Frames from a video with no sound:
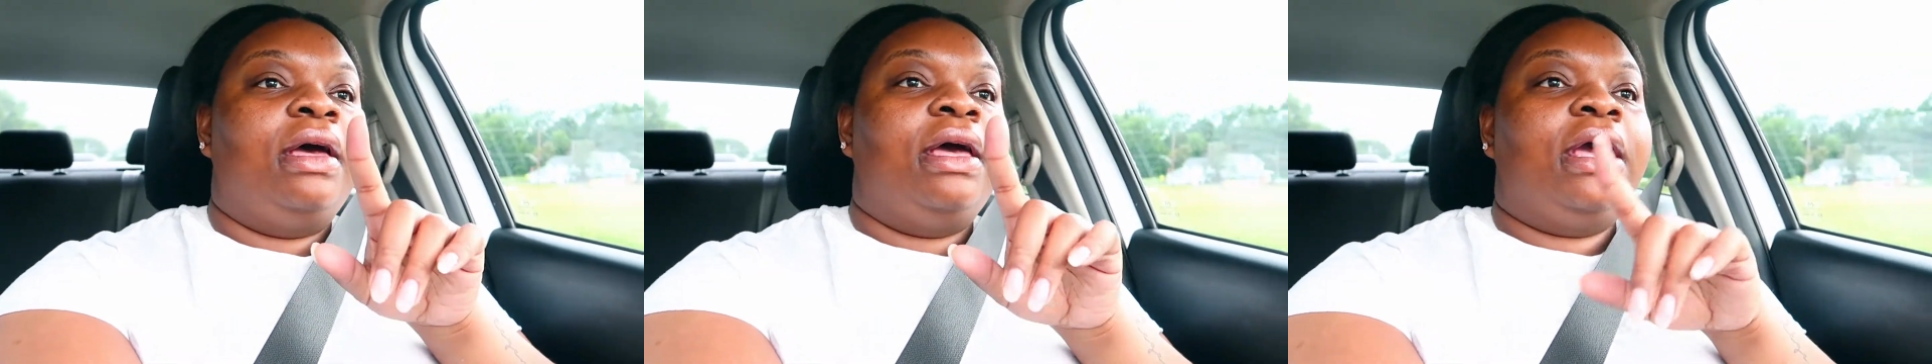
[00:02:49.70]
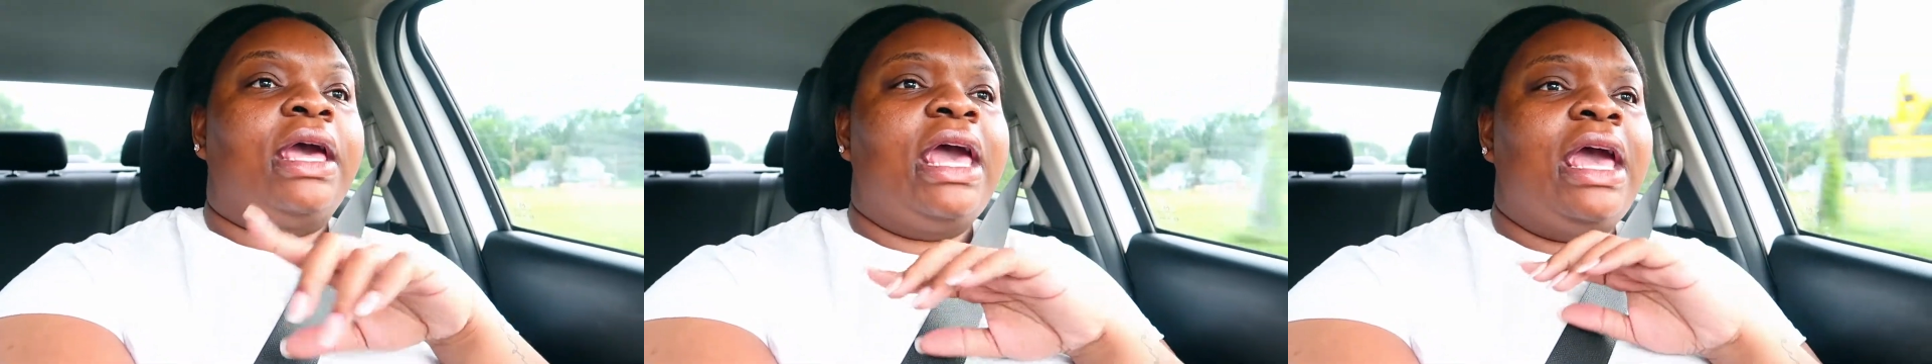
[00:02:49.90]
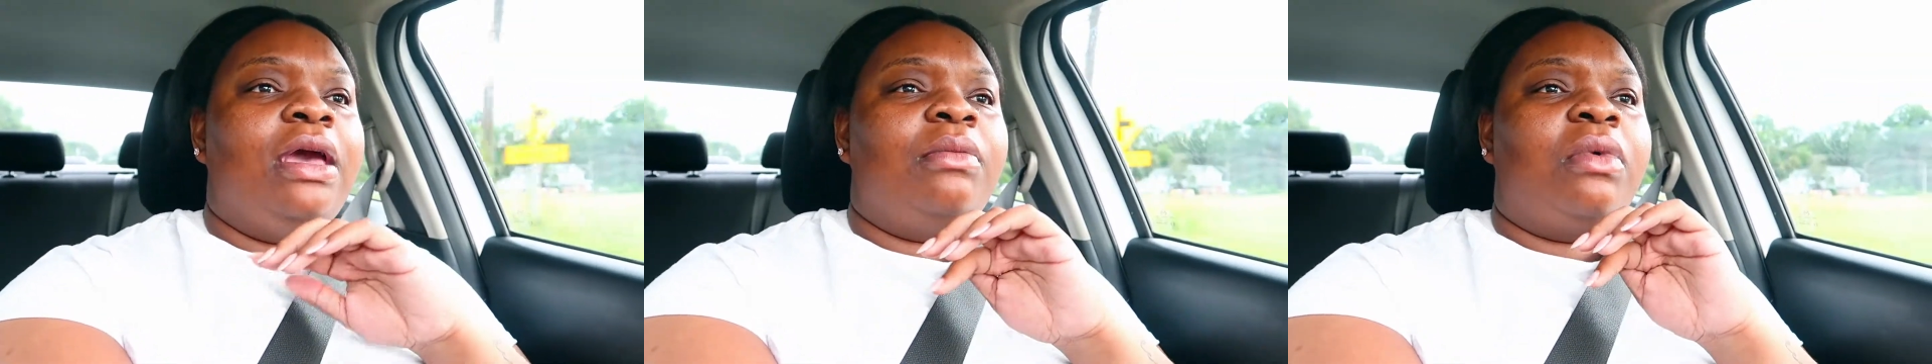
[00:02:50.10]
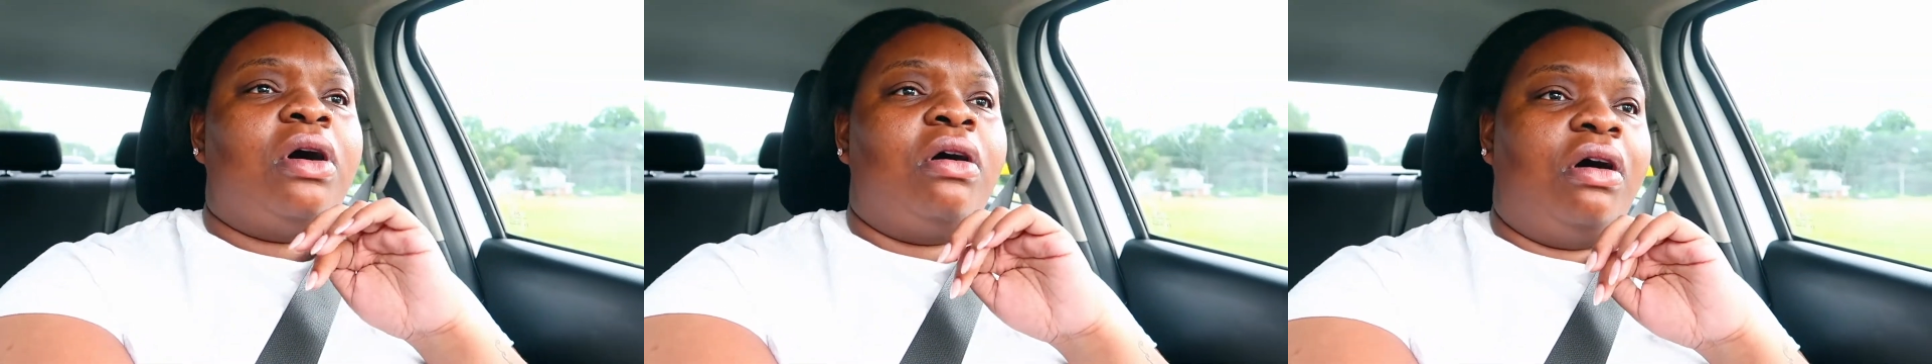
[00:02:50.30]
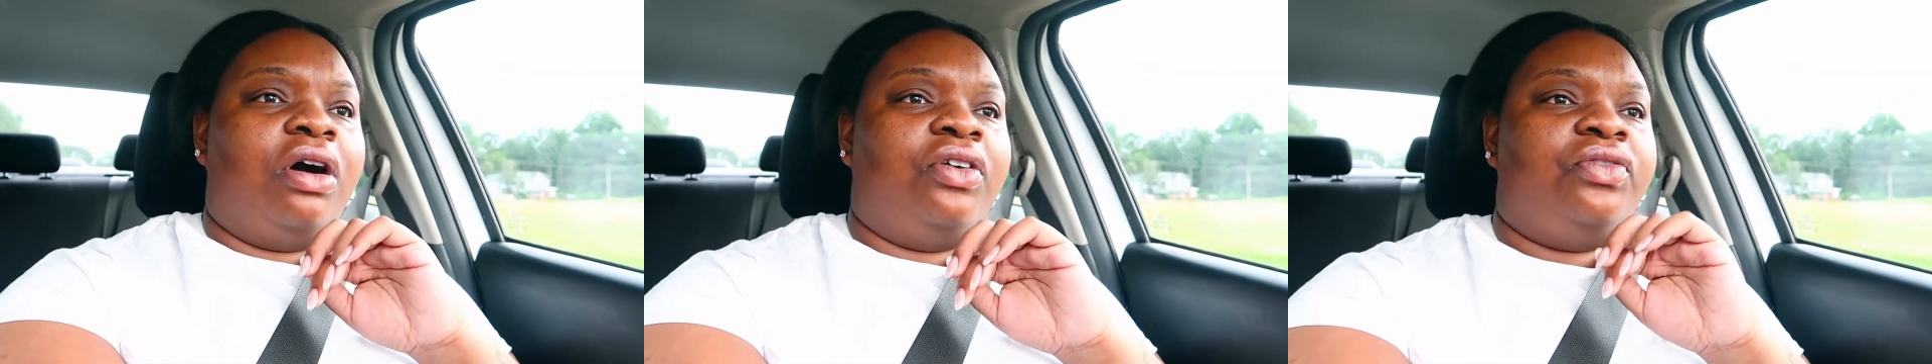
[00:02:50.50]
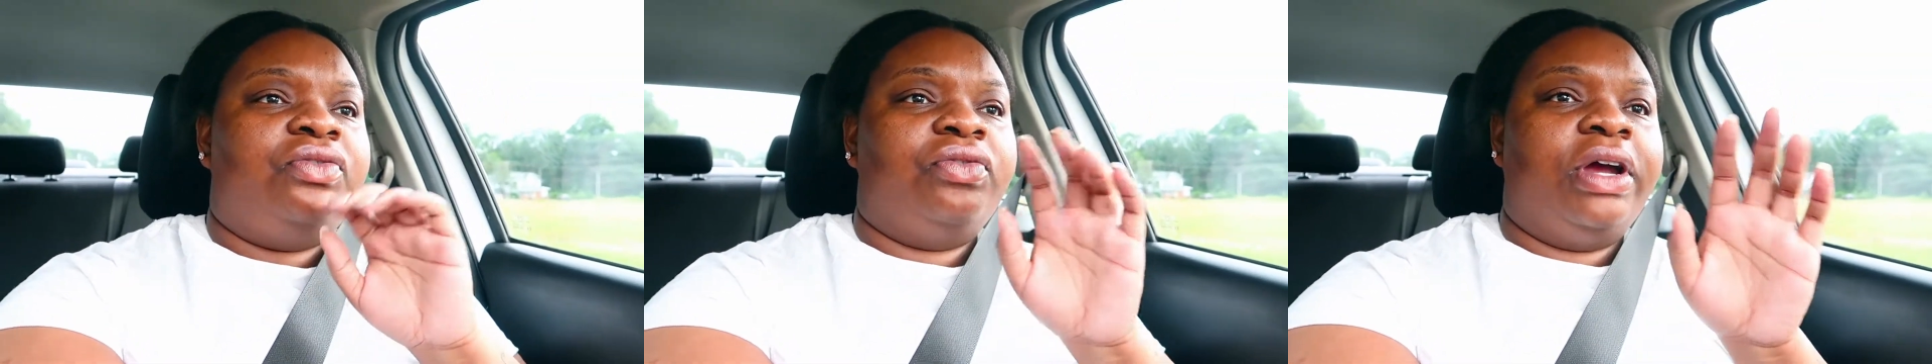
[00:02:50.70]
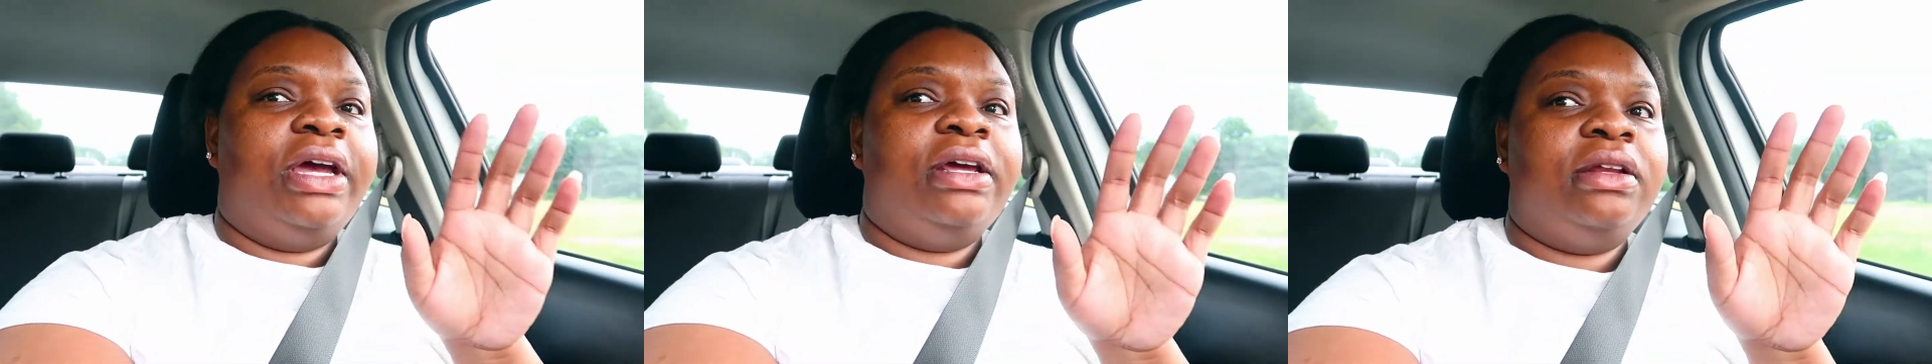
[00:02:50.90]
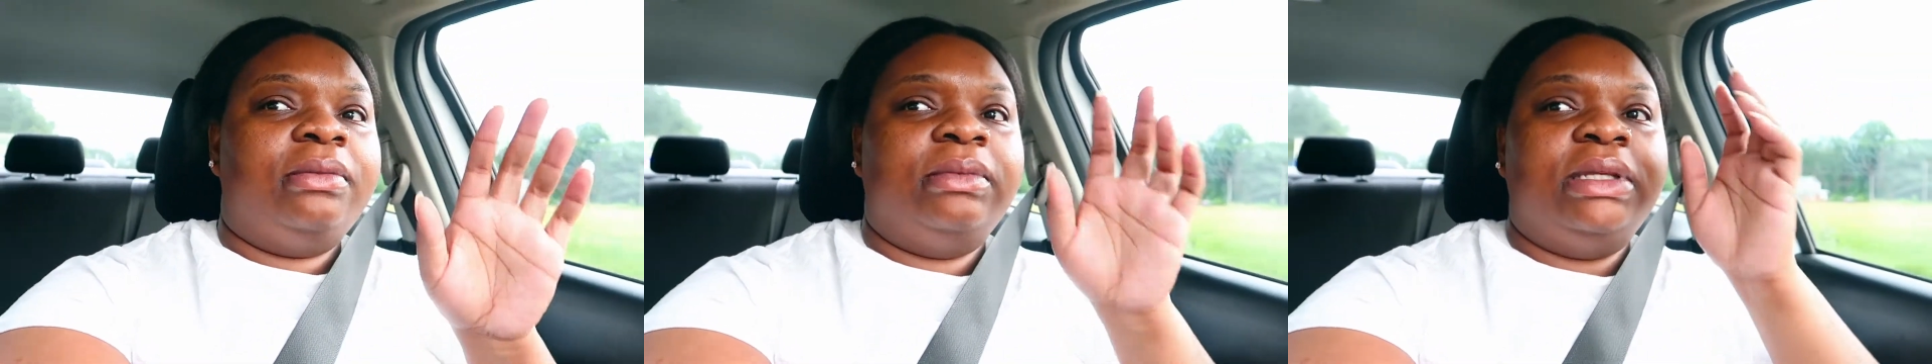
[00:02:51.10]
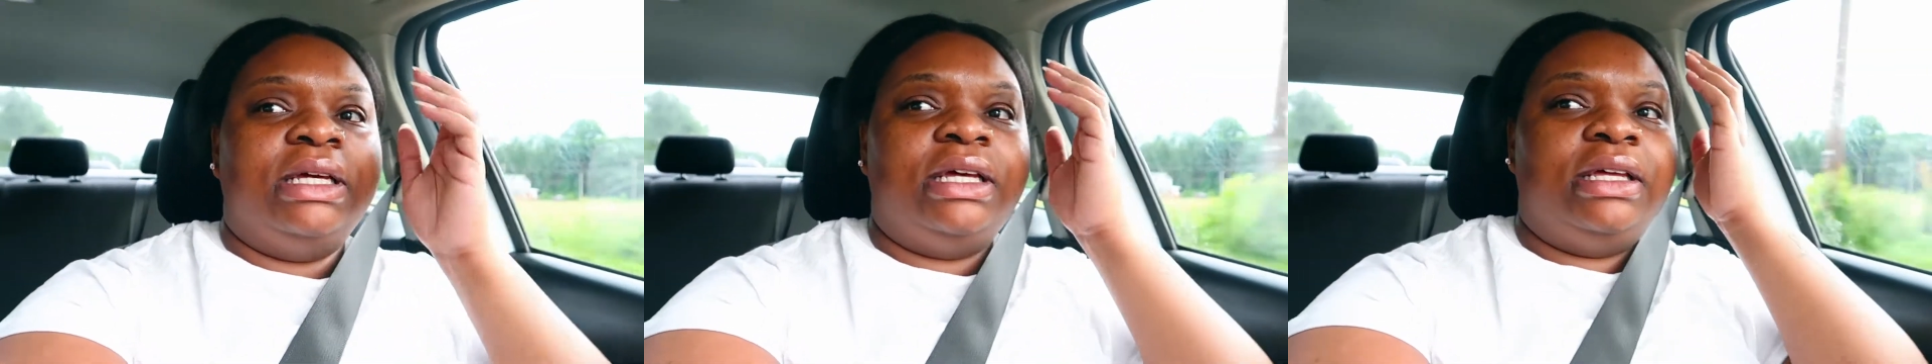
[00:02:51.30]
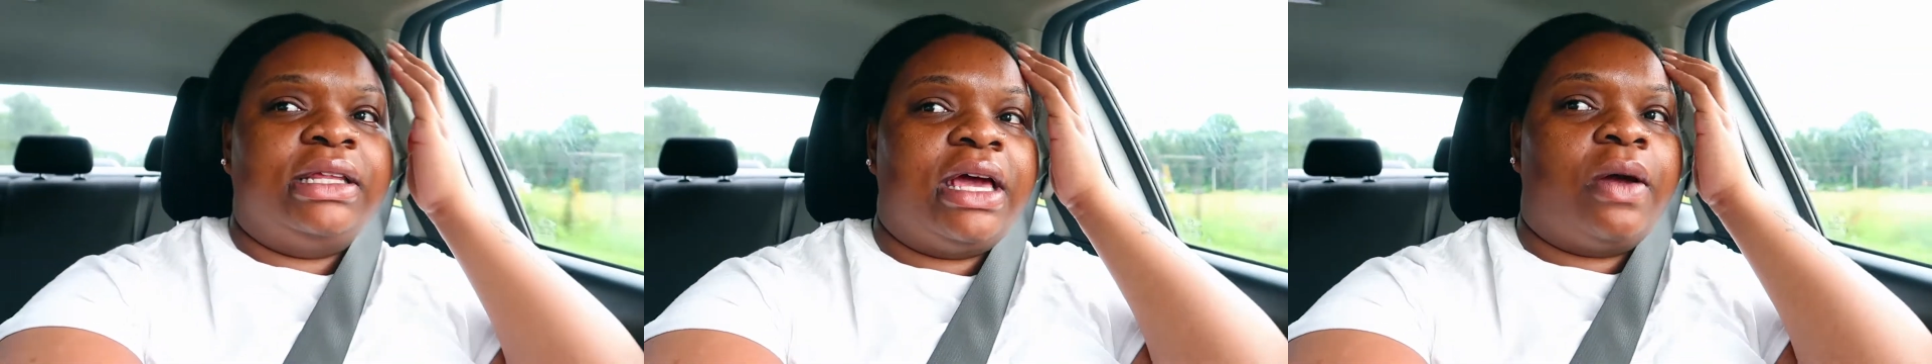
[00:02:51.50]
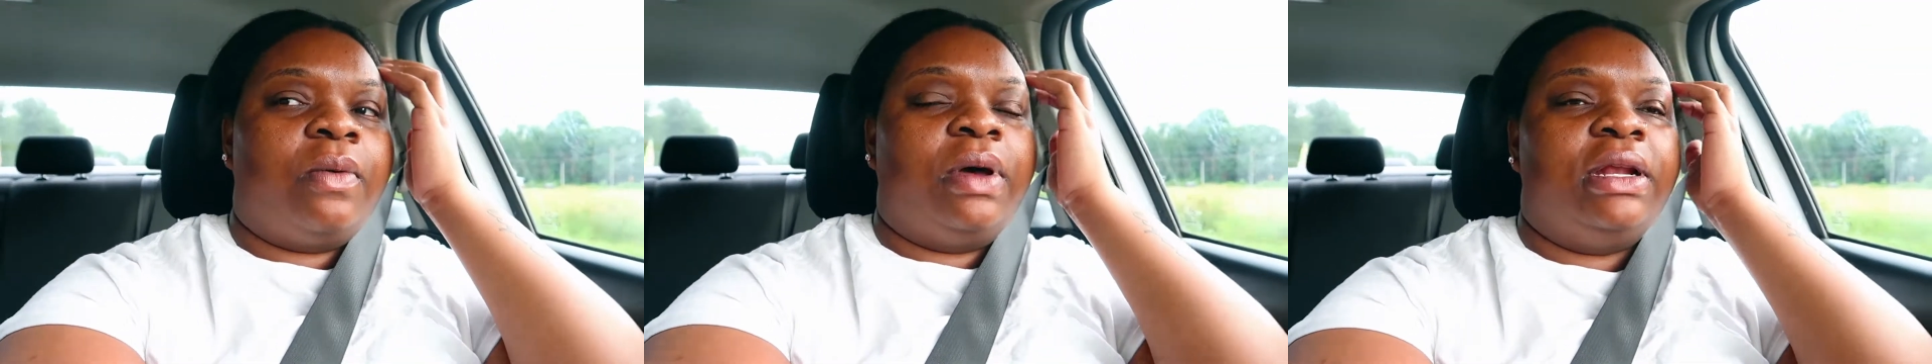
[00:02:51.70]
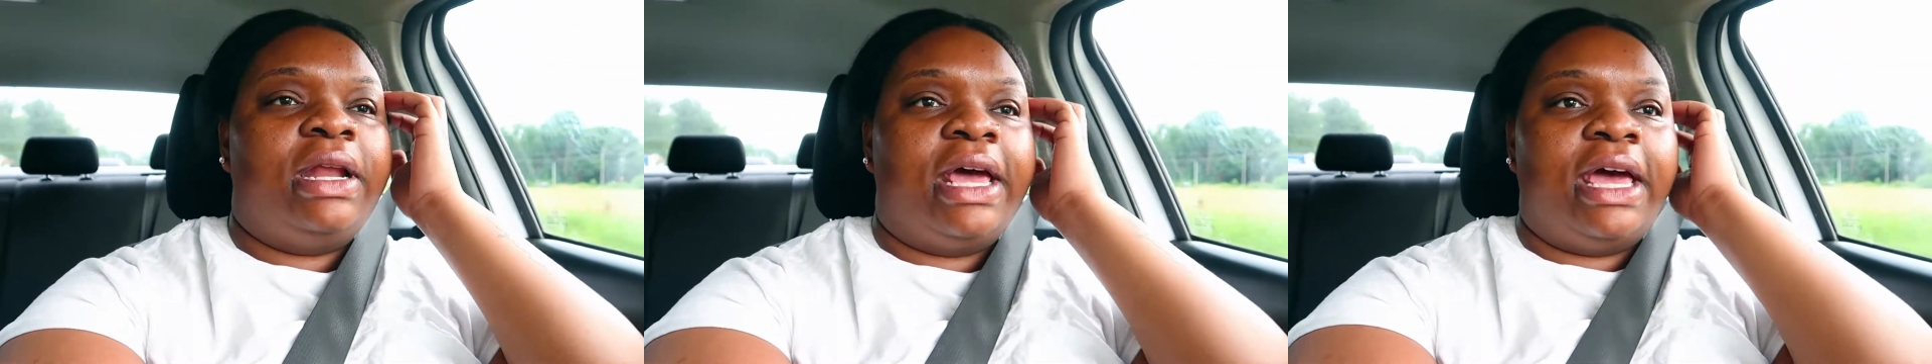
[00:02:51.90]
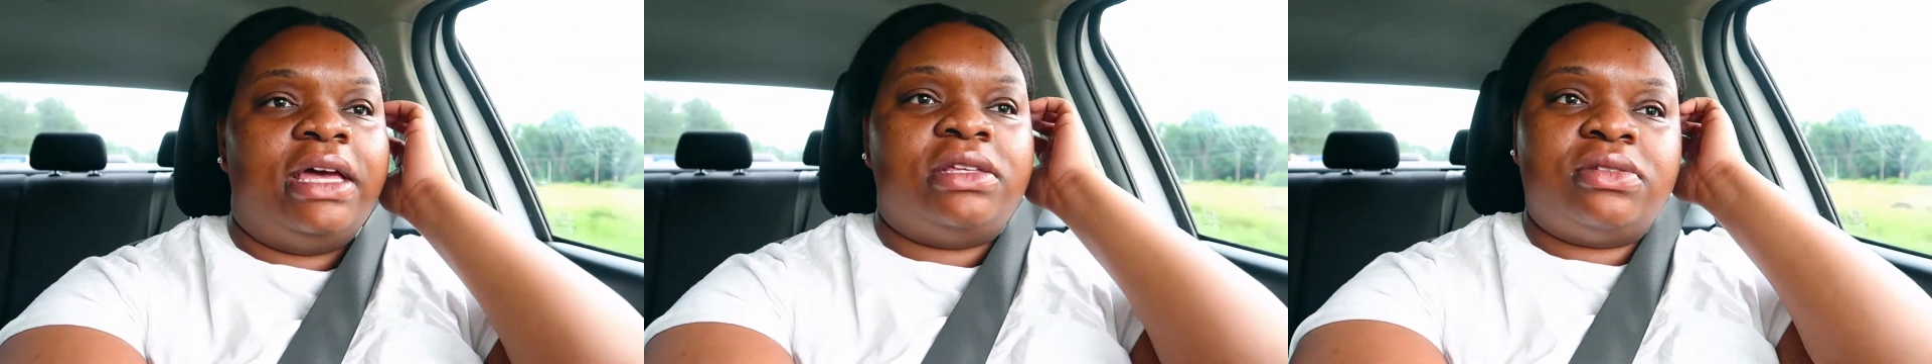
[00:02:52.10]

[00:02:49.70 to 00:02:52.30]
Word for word: it came off randomly like one day,